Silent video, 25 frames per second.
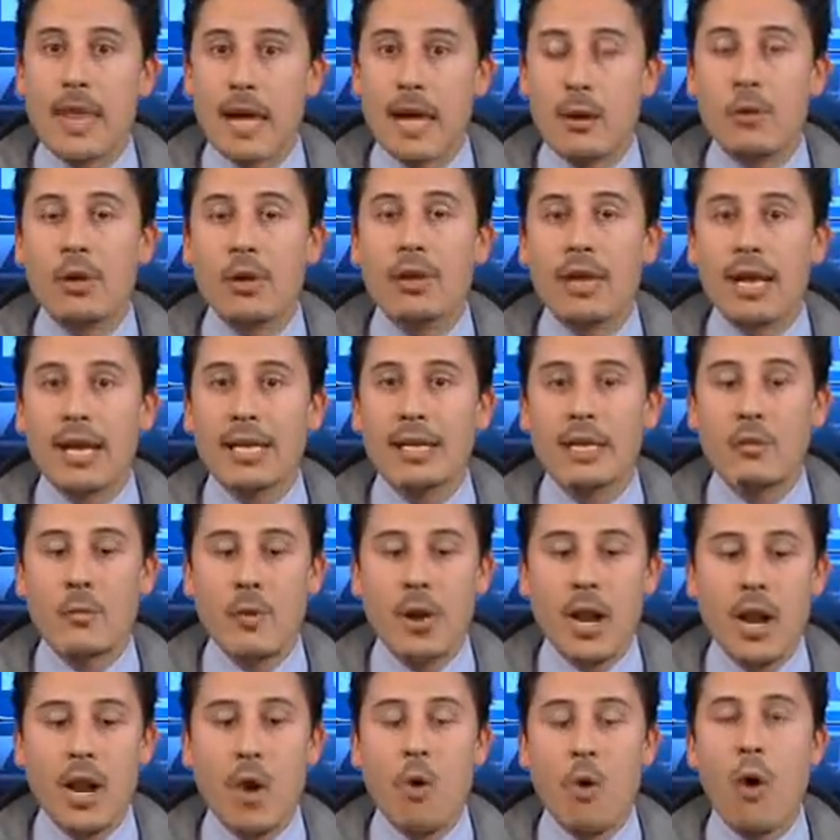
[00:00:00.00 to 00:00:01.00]
They will likely
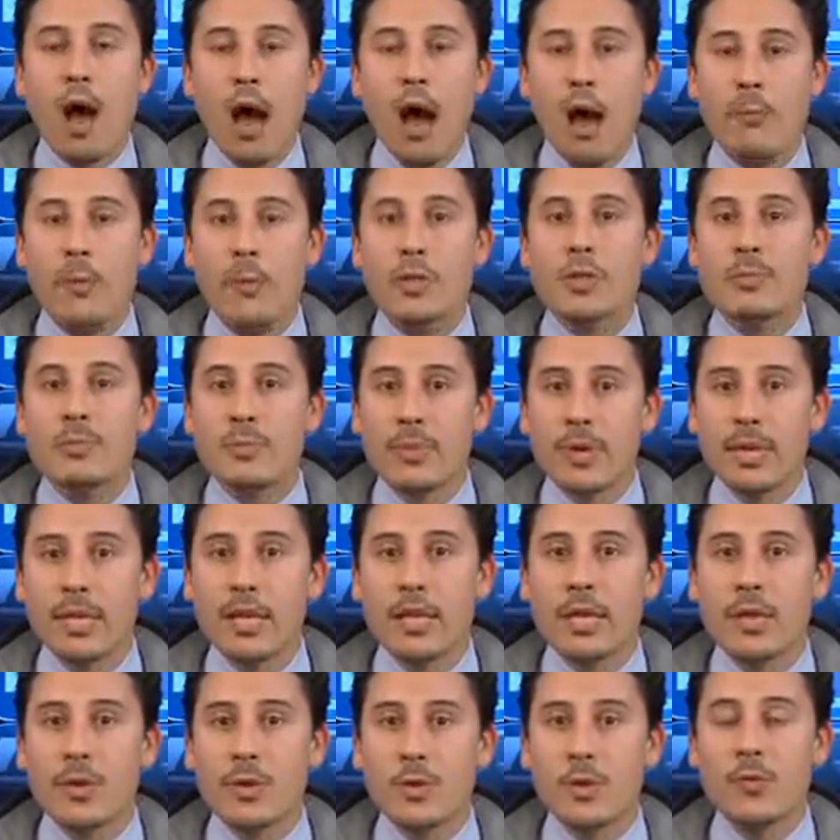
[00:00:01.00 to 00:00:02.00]
want to know how much
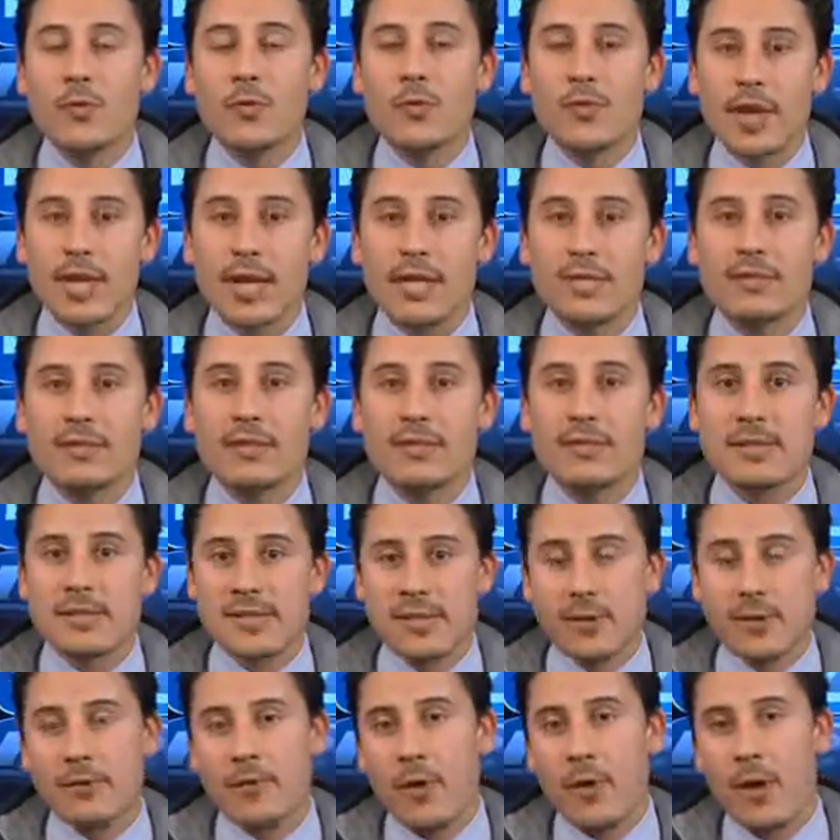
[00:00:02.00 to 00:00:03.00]
money you've raised
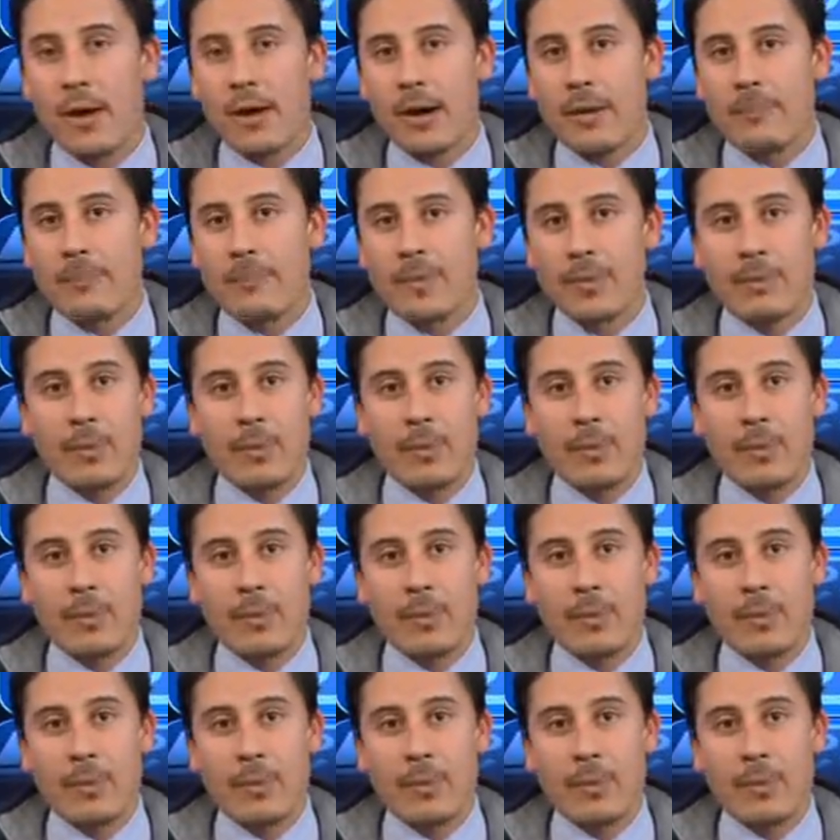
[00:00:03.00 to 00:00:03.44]
so far.